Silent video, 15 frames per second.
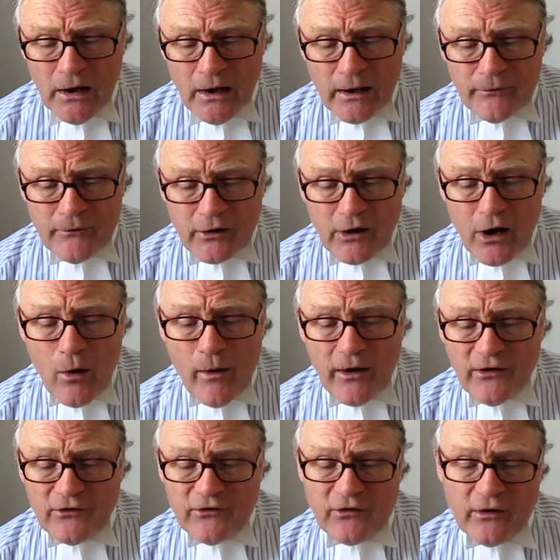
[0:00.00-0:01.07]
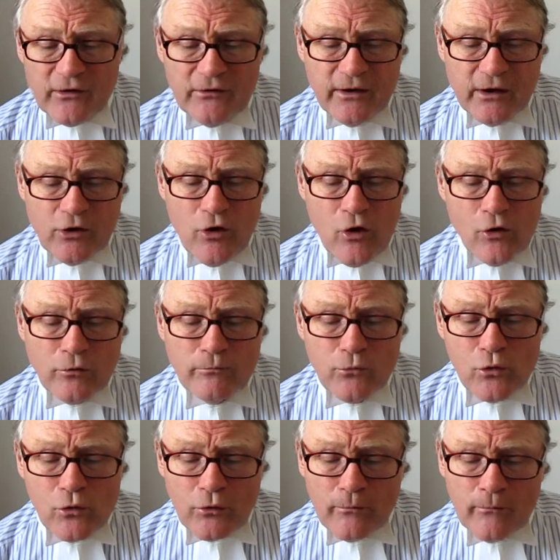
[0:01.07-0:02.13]
And the co-editor, Nicole
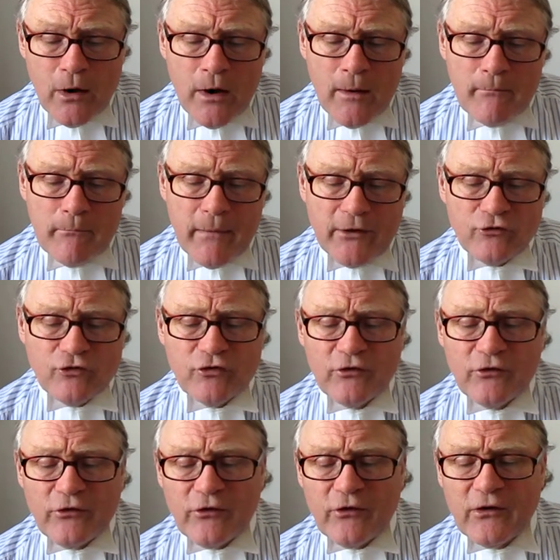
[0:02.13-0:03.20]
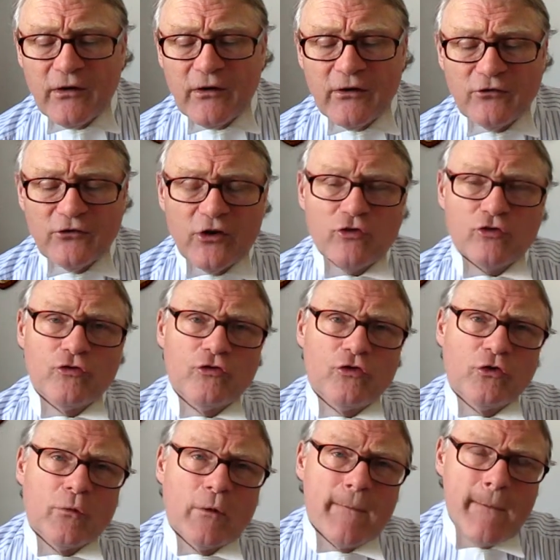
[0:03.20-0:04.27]
Moram, mentions that in addition
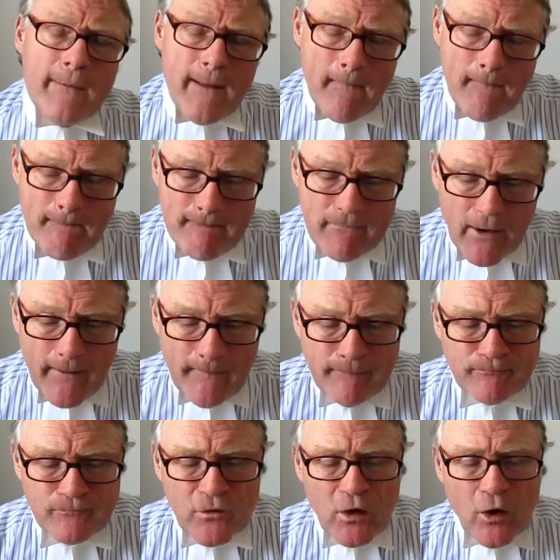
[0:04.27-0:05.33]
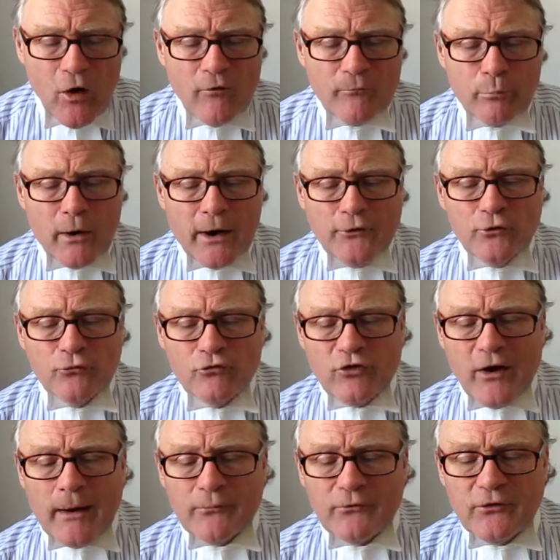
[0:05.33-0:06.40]
to a number of brand new
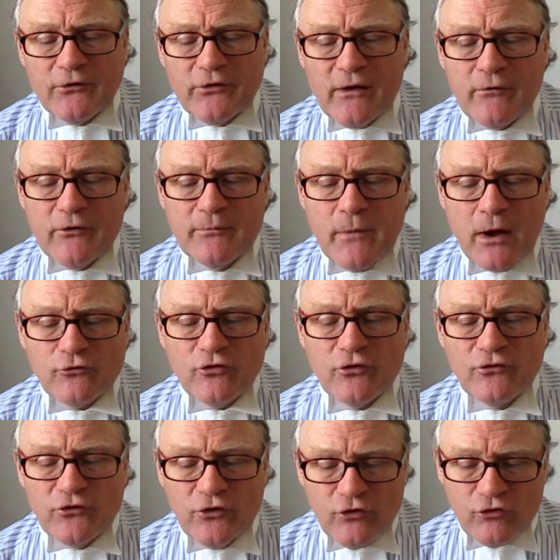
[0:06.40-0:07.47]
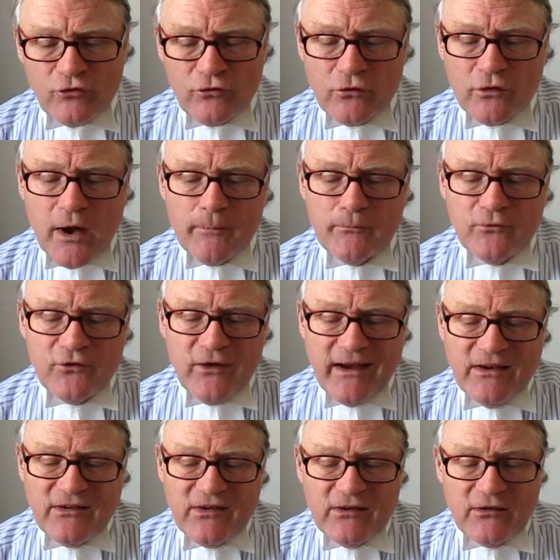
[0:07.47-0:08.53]
chapters, there is much additional
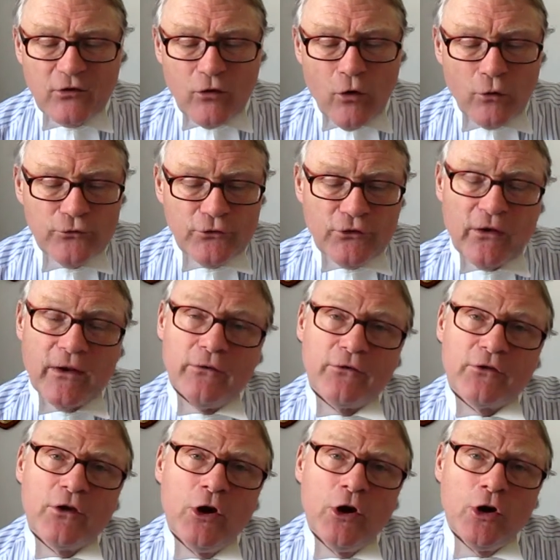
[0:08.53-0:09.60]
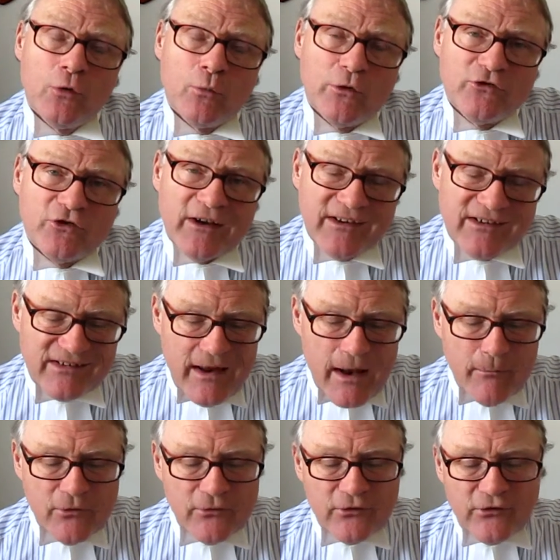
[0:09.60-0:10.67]
updated content which
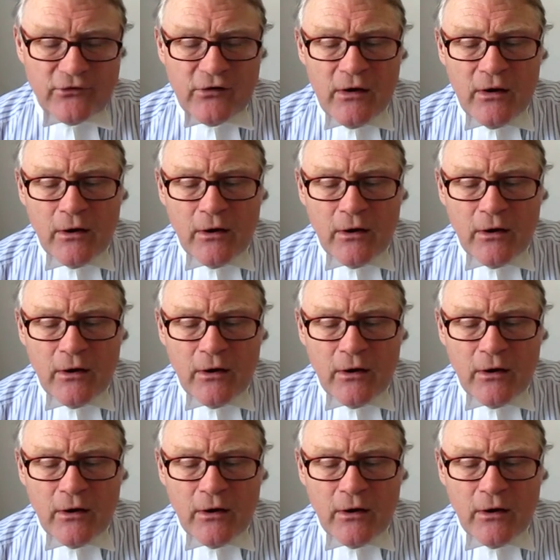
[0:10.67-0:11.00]
examines